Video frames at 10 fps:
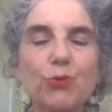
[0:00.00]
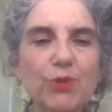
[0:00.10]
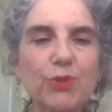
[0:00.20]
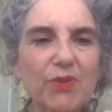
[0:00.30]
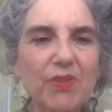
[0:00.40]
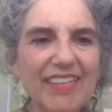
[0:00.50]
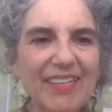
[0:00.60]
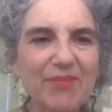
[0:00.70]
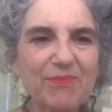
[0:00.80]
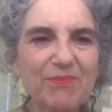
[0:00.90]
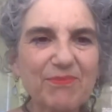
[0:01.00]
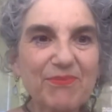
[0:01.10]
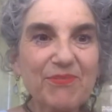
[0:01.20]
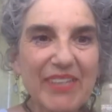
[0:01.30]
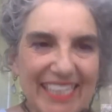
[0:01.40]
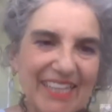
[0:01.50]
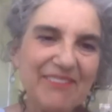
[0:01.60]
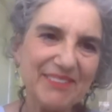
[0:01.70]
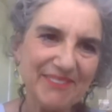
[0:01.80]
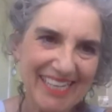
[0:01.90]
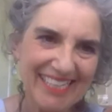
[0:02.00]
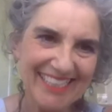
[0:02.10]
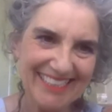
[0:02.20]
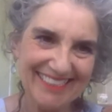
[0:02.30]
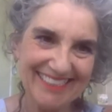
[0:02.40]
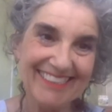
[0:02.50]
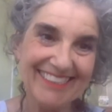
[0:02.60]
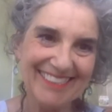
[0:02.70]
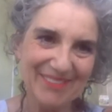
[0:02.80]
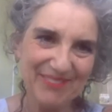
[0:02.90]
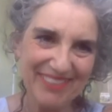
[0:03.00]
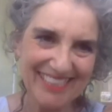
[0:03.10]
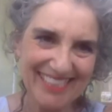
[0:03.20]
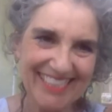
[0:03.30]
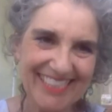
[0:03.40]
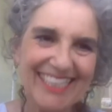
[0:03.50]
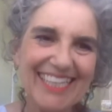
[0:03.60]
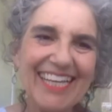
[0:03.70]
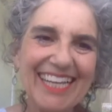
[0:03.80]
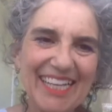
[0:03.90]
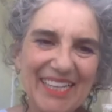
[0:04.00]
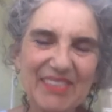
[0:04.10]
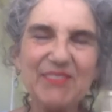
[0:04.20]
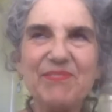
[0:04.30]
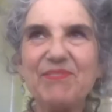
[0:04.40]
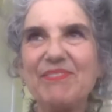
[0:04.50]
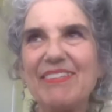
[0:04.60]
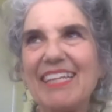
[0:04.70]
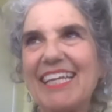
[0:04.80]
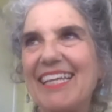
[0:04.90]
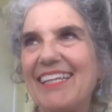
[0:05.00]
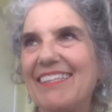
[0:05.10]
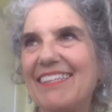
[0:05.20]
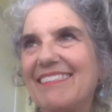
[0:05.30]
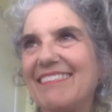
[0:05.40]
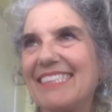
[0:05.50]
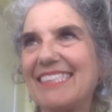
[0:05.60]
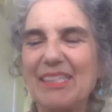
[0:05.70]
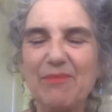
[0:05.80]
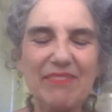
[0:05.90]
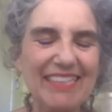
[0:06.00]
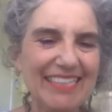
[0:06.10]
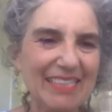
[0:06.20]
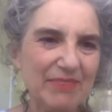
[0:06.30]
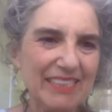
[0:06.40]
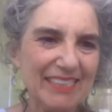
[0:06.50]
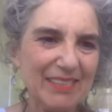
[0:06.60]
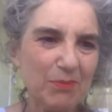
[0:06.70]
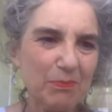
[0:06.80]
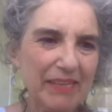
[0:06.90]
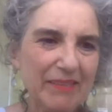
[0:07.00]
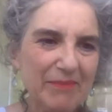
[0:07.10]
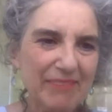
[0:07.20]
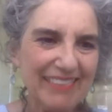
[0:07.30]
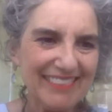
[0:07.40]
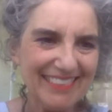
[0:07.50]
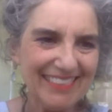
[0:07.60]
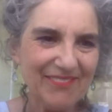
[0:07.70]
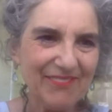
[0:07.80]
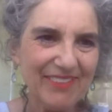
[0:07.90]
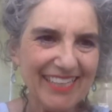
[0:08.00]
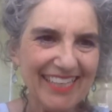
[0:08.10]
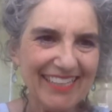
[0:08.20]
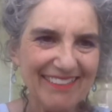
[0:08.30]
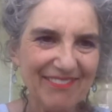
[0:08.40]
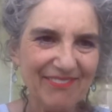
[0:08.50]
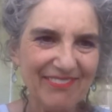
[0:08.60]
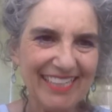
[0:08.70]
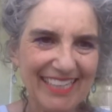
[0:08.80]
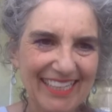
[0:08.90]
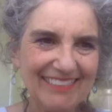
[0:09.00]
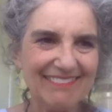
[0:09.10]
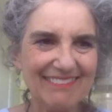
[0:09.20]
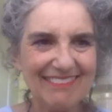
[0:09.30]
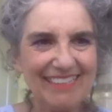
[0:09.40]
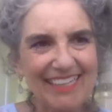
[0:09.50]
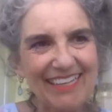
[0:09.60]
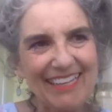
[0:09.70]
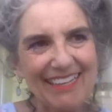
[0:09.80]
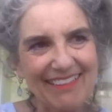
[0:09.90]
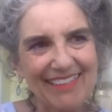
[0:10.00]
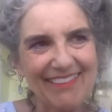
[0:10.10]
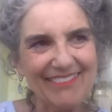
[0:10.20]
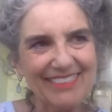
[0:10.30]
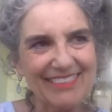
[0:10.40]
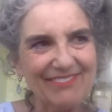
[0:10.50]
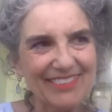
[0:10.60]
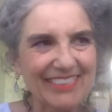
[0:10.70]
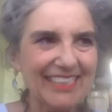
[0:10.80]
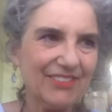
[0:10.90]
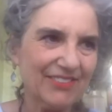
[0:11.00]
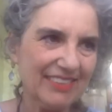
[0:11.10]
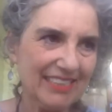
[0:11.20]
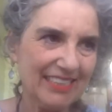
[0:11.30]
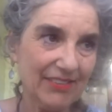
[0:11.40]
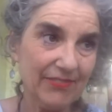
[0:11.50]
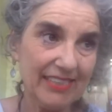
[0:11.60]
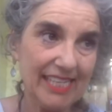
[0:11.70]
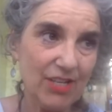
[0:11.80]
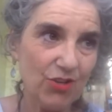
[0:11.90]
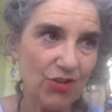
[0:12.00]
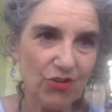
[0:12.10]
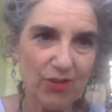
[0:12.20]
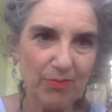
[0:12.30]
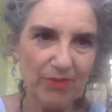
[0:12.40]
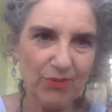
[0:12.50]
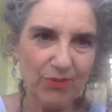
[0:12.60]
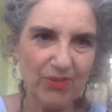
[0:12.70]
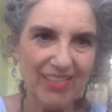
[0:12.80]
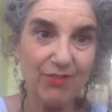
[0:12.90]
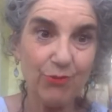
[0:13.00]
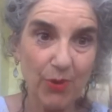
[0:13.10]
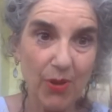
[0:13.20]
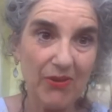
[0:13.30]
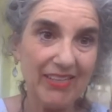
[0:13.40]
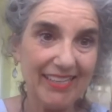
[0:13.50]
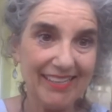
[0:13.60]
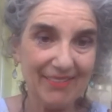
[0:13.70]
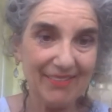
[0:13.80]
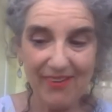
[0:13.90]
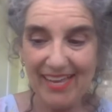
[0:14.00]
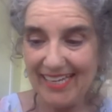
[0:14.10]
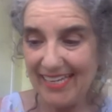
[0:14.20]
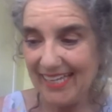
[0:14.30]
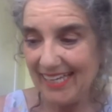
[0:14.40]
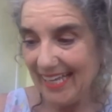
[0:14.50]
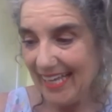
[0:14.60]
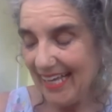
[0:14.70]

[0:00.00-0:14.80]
drew them when I was writing the book. Um, and it's something I'm experimenting with because I think there is a very interesting relationship between drawing and writing.